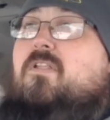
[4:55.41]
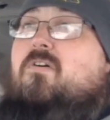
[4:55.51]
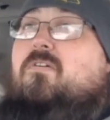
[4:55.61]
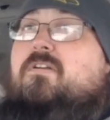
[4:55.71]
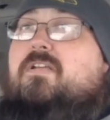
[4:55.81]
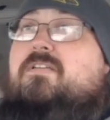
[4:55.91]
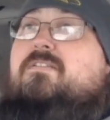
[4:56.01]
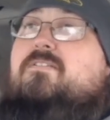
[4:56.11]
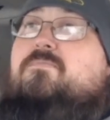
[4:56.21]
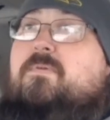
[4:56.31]
Longer
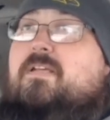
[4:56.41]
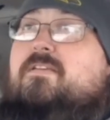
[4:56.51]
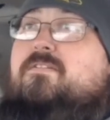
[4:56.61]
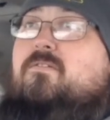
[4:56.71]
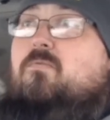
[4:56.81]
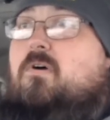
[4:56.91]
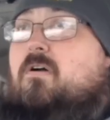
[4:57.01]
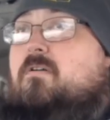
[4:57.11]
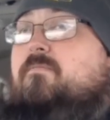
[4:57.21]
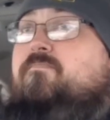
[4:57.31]
distance, but easier walk.